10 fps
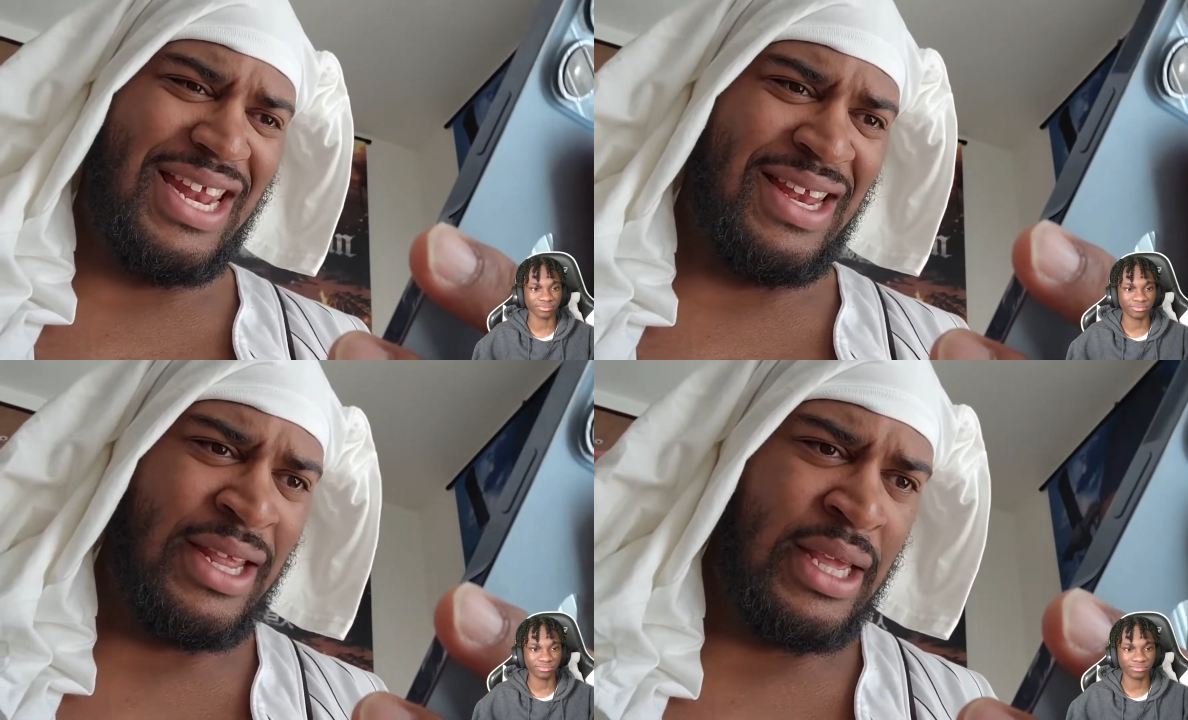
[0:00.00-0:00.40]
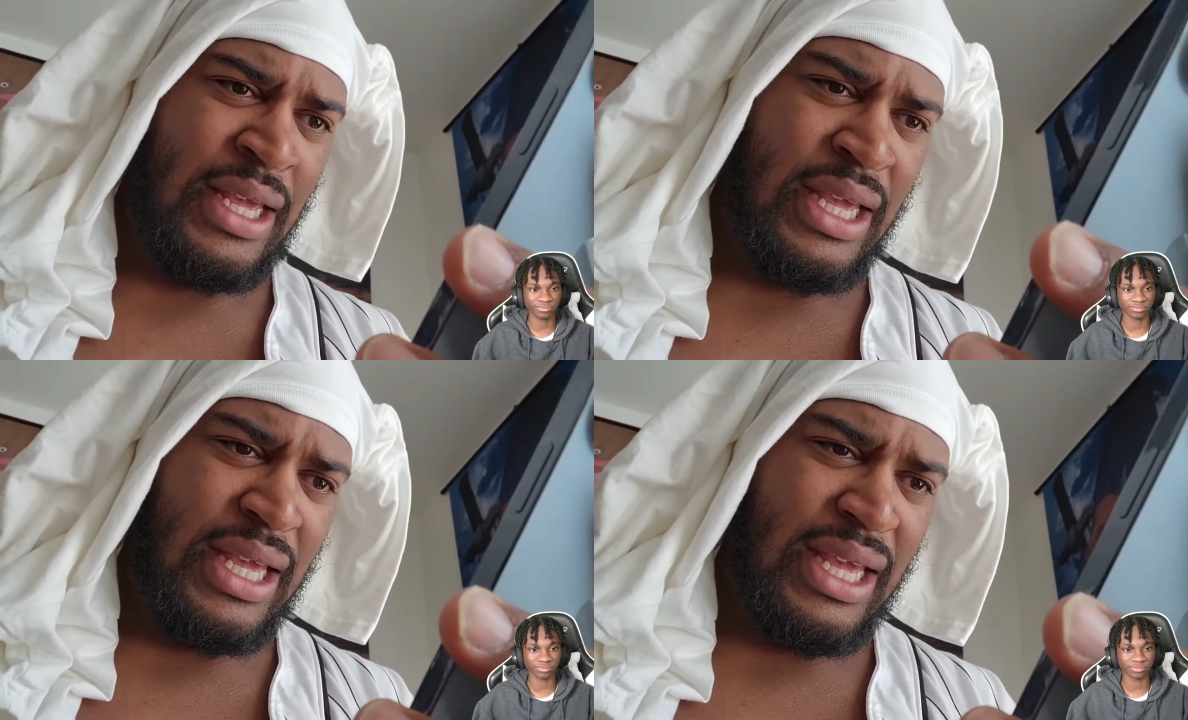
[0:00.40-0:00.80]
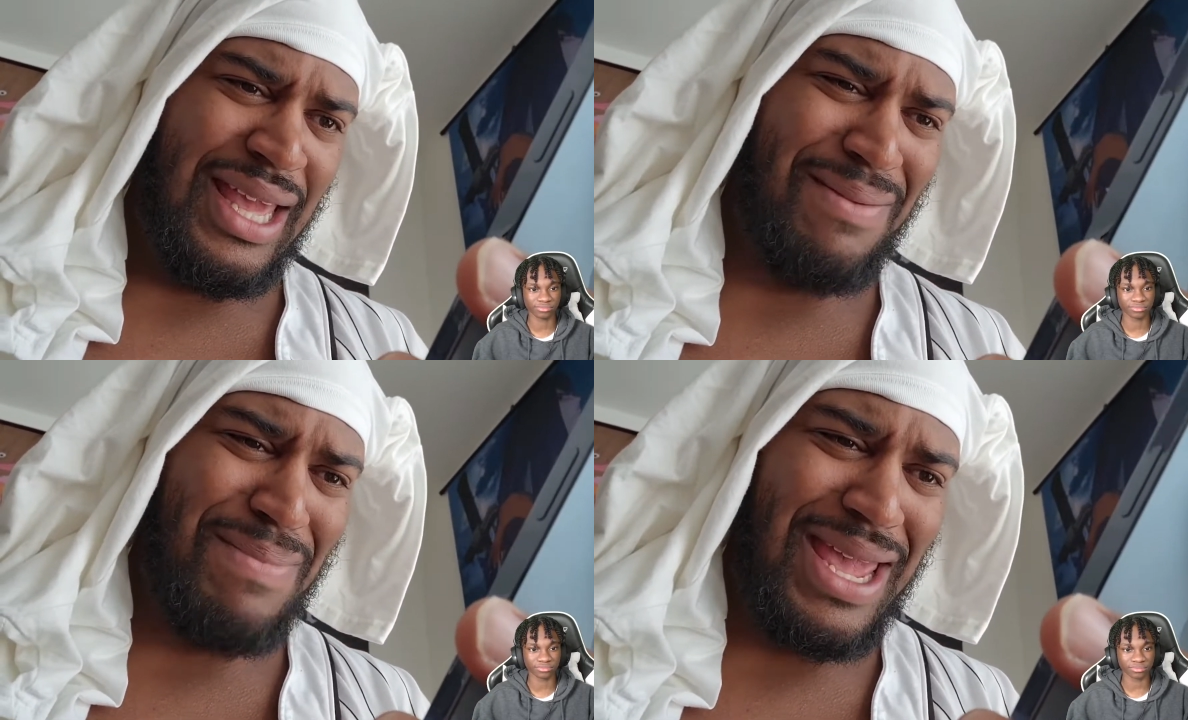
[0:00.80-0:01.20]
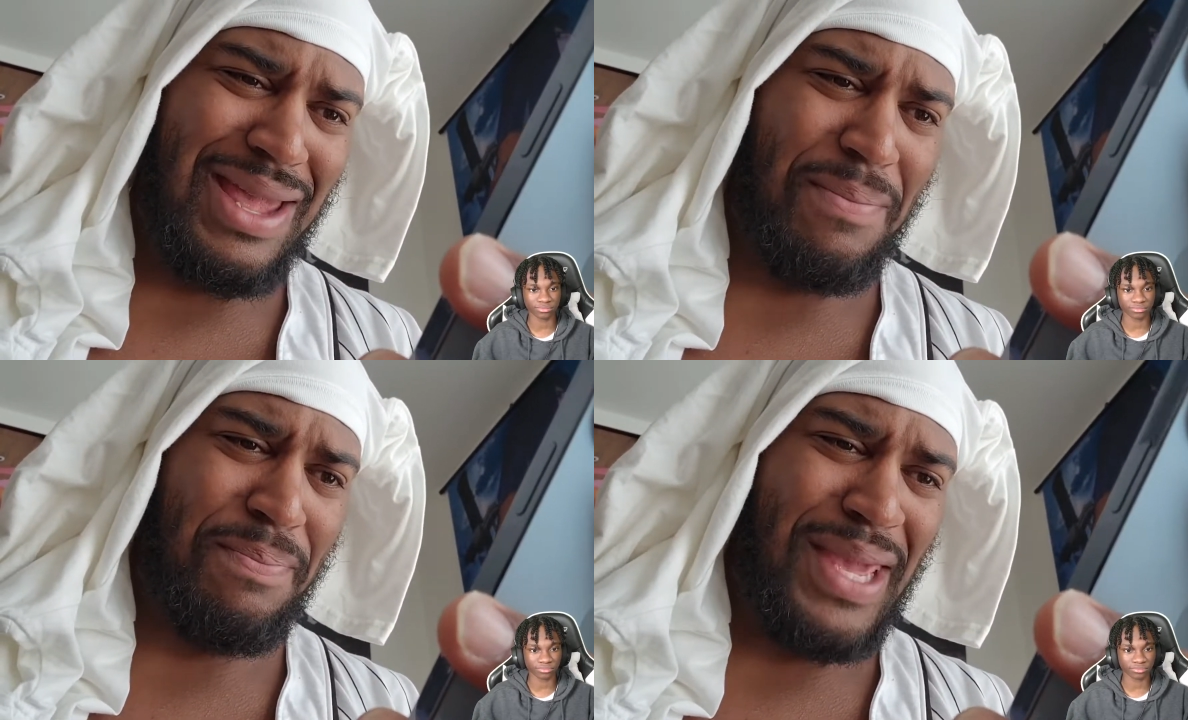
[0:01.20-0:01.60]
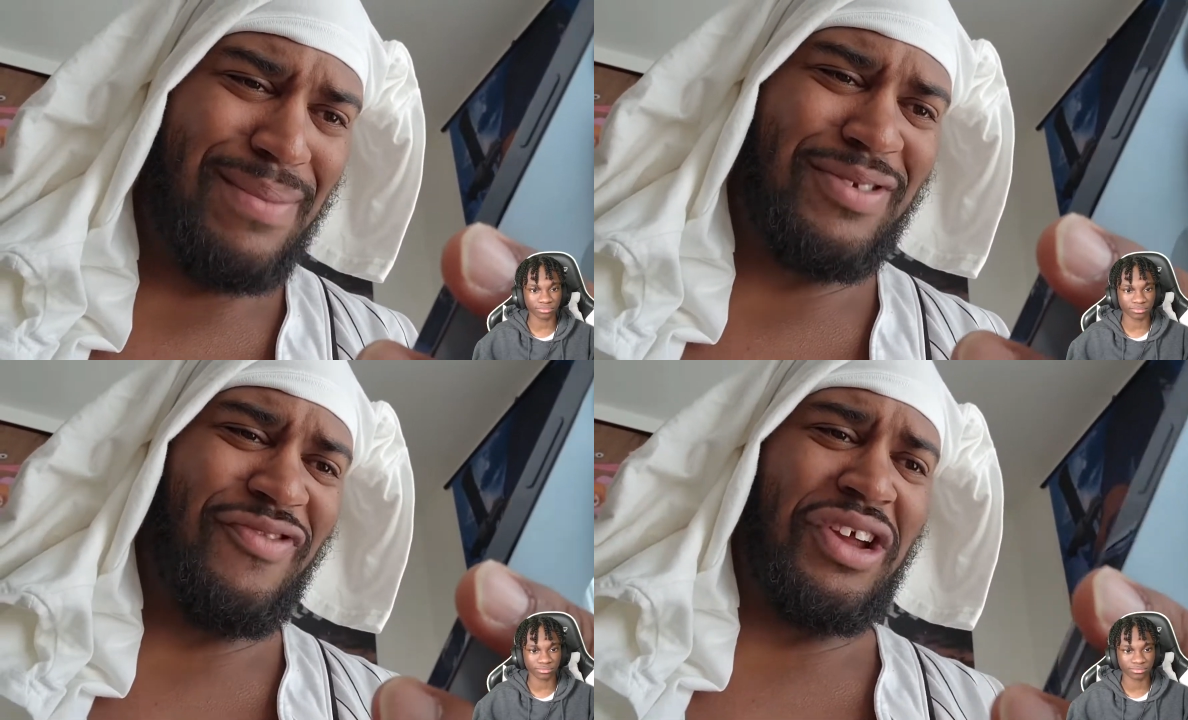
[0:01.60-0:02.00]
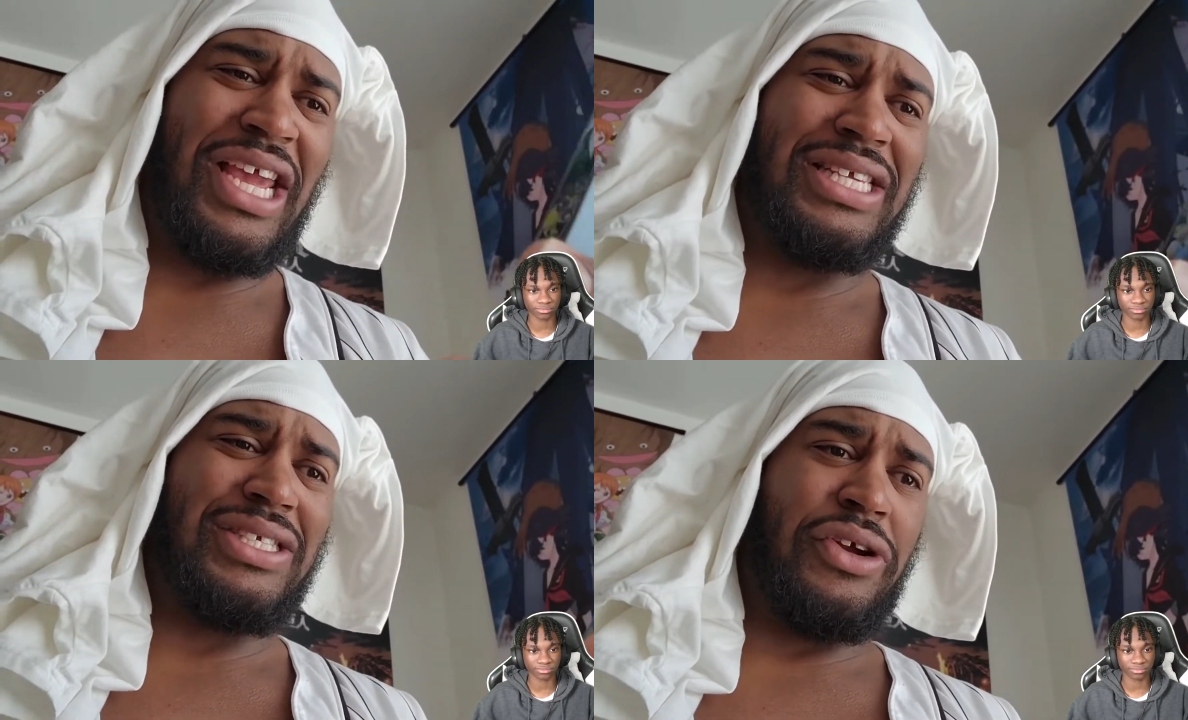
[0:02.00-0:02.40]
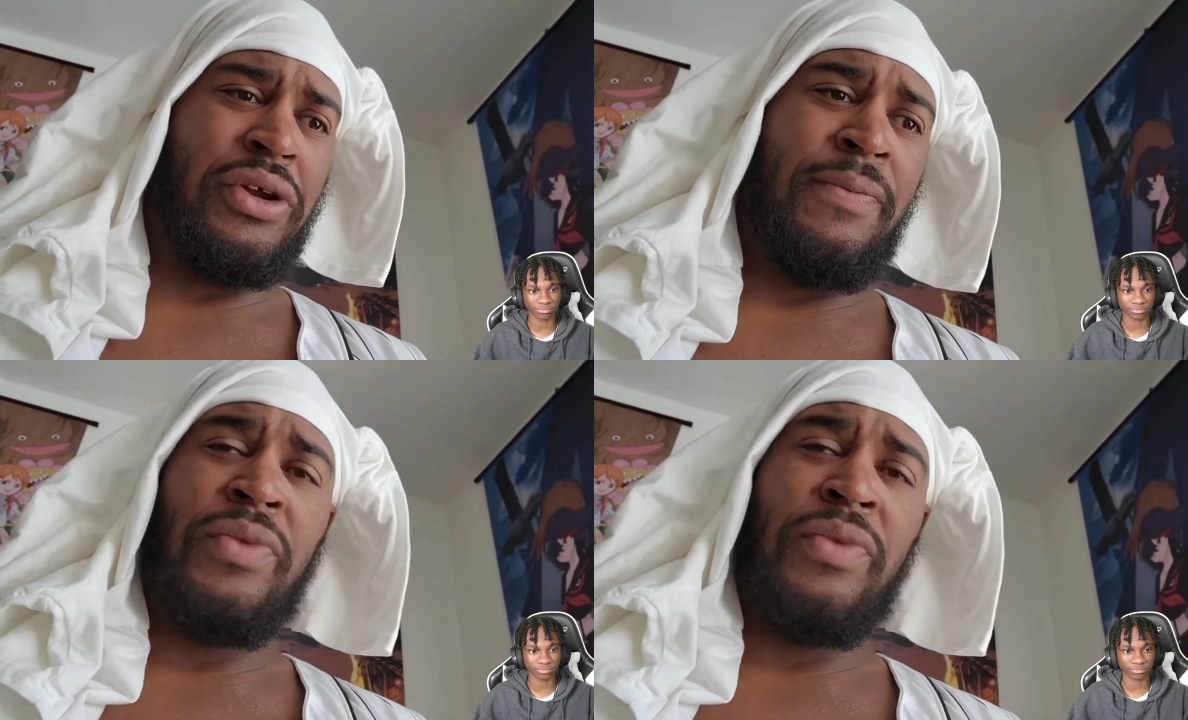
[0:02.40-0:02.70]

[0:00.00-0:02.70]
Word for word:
Speaker 1: and and making peeps for Easter.